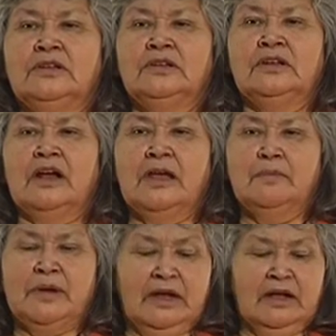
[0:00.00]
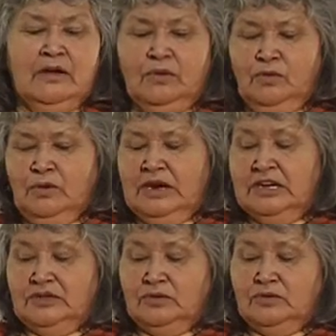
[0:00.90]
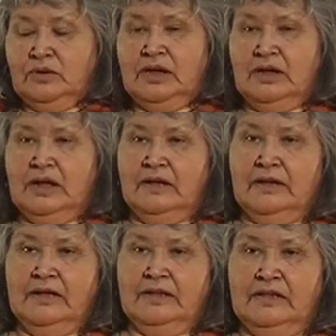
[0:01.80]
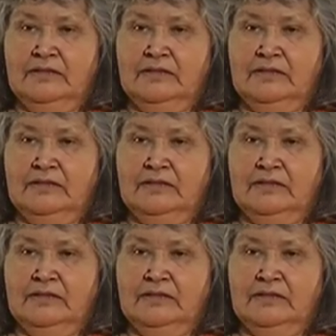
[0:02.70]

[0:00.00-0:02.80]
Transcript: was my husband as he was handling the fire.